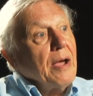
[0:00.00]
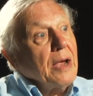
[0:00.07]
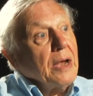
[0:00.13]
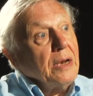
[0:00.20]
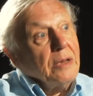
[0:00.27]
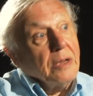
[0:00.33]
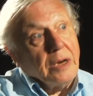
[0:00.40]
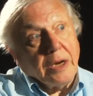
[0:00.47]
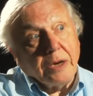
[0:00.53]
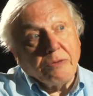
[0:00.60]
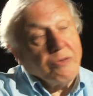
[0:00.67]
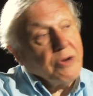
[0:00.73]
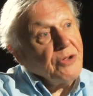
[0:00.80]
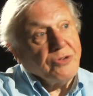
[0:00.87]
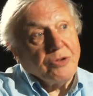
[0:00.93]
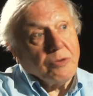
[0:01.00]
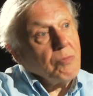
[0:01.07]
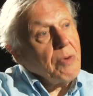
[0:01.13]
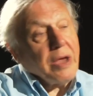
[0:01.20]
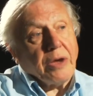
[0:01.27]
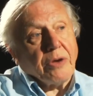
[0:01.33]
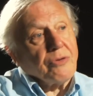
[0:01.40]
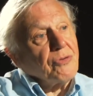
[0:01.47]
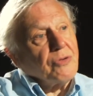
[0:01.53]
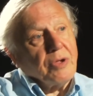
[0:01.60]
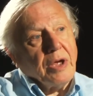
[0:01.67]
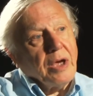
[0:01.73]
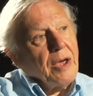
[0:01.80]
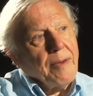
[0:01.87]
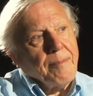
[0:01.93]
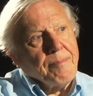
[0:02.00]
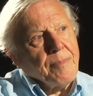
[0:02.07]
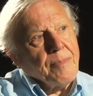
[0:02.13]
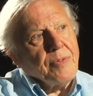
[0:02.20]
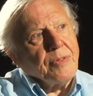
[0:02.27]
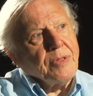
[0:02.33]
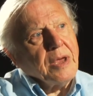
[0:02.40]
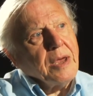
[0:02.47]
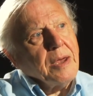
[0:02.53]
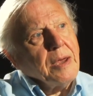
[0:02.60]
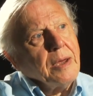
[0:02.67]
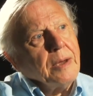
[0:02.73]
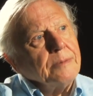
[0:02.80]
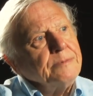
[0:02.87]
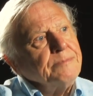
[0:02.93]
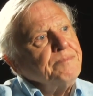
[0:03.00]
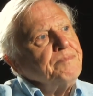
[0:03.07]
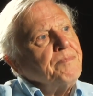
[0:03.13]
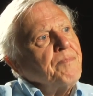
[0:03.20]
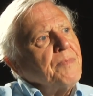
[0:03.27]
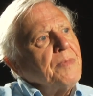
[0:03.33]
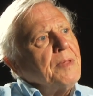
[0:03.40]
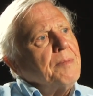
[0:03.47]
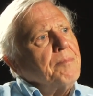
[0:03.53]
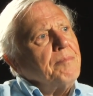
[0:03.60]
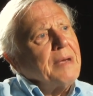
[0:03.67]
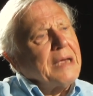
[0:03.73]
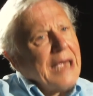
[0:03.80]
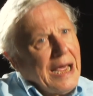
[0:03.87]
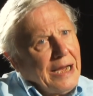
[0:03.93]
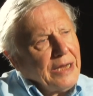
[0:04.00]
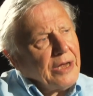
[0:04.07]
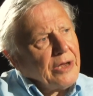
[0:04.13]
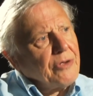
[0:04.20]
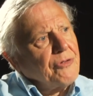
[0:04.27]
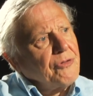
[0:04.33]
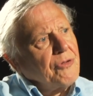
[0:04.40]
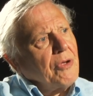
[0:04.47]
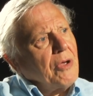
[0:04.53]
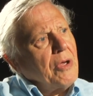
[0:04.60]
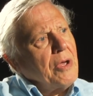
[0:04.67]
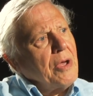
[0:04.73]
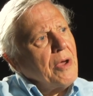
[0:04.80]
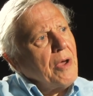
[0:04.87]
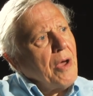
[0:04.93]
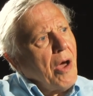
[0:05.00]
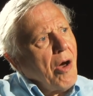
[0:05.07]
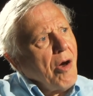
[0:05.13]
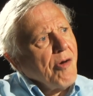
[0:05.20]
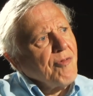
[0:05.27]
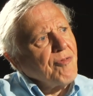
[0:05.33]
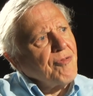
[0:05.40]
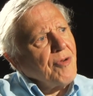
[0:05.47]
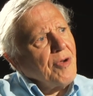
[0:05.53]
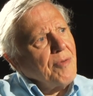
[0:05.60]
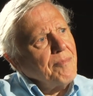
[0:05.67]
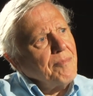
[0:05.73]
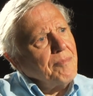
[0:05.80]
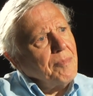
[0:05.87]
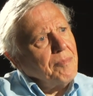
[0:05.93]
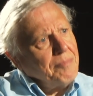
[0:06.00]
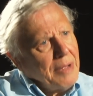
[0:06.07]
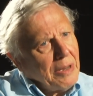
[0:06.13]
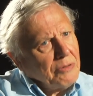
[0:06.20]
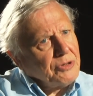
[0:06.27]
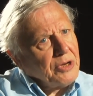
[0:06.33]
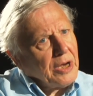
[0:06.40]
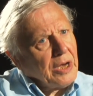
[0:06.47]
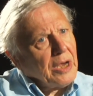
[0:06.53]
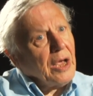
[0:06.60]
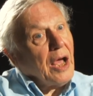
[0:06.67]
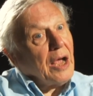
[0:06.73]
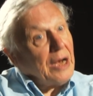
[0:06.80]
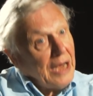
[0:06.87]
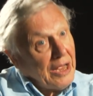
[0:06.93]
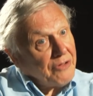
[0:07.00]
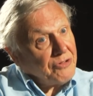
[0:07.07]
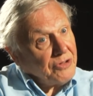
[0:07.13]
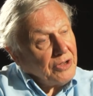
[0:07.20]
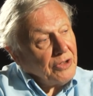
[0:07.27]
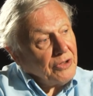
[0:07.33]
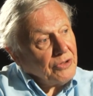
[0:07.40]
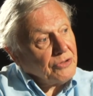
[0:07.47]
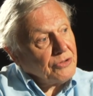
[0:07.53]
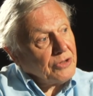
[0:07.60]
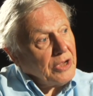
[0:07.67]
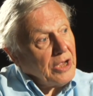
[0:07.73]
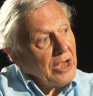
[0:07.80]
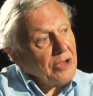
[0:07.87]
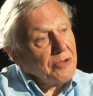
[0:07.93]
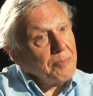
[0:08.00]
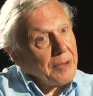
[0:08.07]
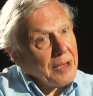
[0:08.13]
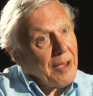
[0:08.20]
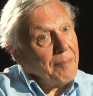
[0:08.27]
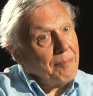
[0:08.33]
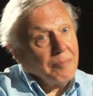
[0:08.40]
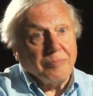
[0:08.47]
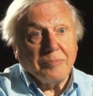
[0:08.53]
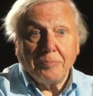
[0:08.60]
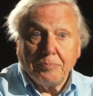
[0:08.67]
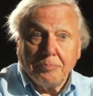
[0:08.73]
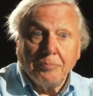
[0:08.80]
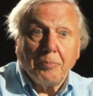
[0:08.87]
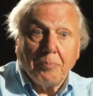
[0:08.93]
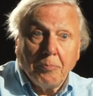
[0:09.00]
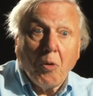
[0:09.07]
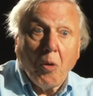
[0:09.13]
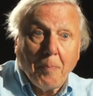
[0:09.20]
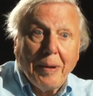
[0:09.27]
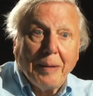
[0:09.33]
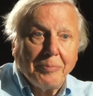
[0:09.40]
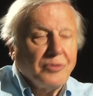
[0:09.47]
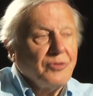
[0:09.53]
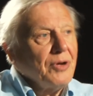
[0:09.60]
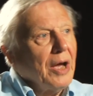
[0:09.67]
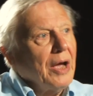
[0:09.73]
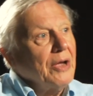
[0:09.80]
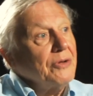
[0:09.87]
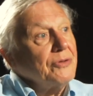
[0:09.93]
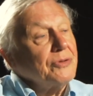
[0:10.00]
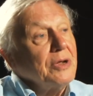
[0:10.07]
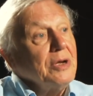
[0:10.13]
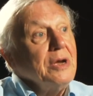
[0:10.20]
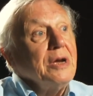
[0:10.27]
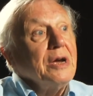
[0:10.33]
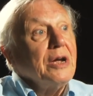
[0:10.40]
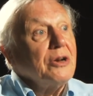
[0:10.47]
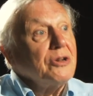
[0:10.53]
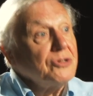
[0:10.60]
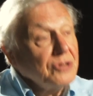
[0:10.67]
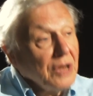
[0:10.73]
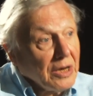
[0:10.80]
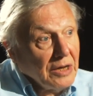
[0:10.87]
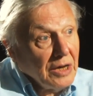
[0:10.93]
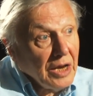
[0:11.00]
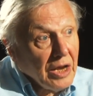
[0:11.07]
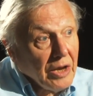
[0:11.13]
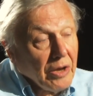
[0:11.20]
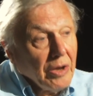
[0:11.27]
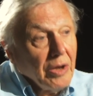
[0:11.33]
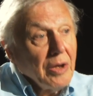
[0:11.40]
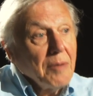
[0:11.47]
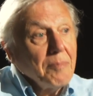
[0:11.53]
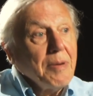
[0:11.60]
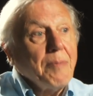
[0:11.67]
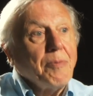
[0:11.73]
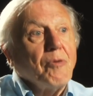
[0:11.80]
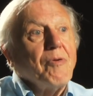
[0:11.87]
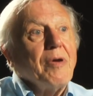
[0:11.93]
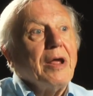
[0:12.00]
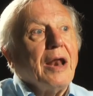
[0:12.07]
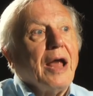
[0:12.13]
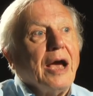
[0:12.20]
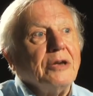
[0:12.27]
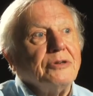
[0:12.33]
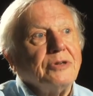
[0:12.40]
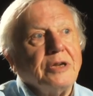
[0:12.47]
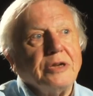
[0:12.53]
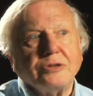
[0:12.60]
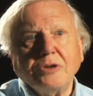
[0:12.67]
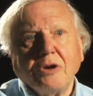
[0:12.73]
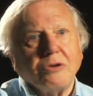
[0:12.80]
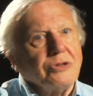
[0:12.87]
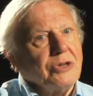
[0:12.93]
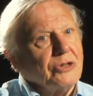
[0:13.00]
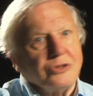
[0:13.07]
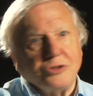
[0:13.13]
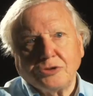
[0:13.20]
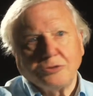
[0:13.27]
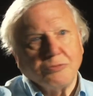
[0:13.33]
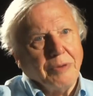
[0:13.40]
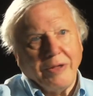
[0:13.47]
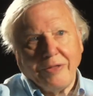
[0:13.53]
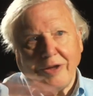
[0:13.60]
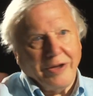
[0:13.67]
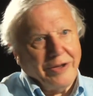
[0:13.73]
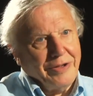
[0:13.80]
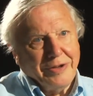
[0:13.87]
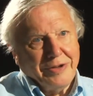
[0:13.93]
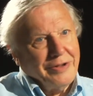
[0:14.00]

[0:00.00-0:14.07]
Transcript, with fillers: in recent weeks the mechanics of melting glaciers has become more publicised, and suddenly people realise that it's not just as whether